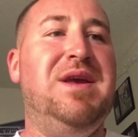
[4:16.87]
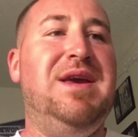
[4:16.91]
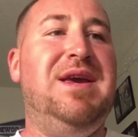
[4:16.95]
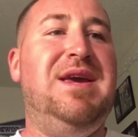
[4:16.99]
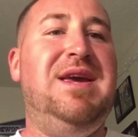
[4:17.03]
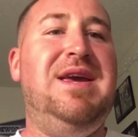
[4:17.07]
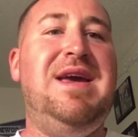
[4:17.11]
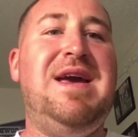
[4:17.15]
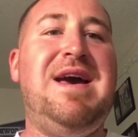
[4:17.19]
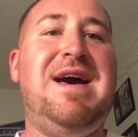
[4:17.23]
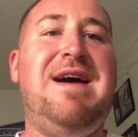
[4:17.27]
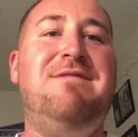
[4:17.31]

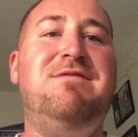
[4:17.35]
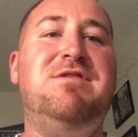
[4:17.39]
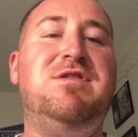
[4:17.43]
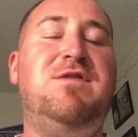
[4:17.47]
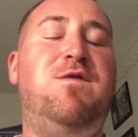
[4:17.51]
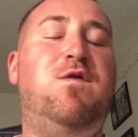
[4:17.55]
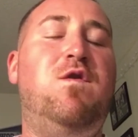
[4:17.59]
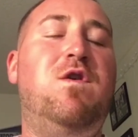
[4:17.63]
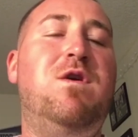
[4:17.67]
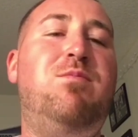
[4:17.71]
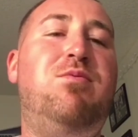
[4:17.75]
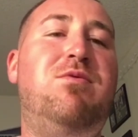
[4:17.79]
He
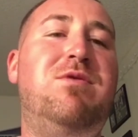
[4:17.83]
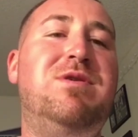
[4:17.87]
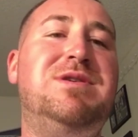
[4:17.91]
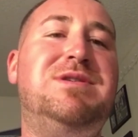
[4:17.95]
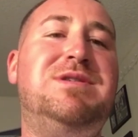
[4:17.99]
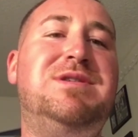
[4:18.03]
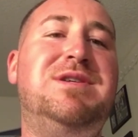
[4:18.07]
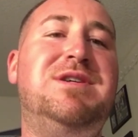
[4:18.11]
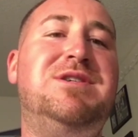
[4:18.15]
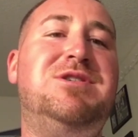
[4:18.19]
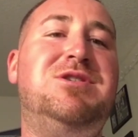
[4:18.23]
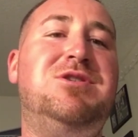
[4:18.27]
averaged
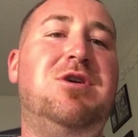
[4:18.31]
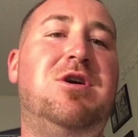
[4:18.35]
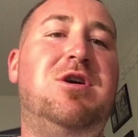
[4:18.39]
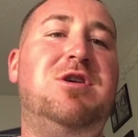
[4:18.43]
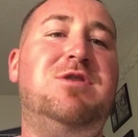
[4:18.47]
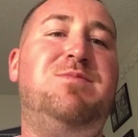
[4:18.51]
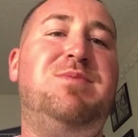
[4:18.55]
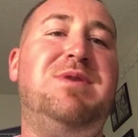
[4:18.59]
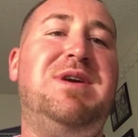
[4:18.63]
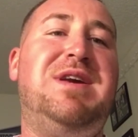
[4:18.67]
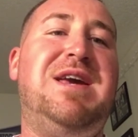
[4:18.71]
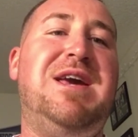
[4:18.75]
4.6
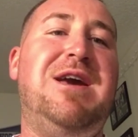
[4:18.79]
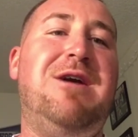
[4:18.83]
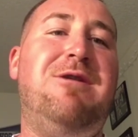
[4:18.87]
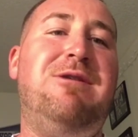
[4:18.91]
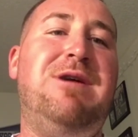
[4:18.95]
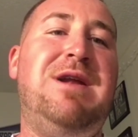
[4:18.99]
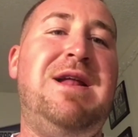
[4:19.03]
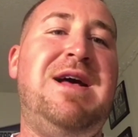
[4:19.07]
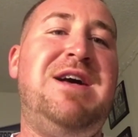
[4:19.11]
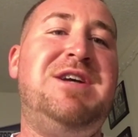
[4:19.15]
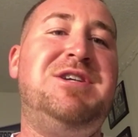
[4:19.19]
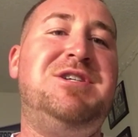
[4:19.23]
yards per
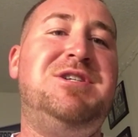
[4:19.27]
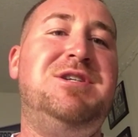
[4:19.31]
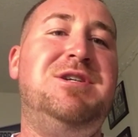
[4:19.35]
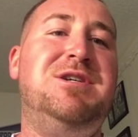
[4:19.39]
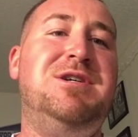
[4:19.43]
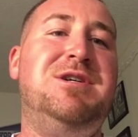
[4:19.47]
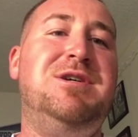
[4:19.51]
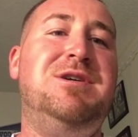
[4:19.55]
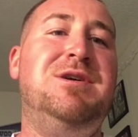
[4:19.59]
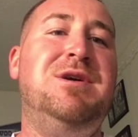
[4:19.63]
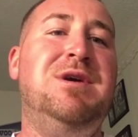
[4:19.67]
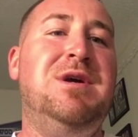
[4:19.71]
carry last
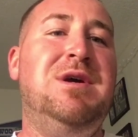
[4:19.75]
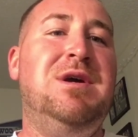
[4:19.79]
year.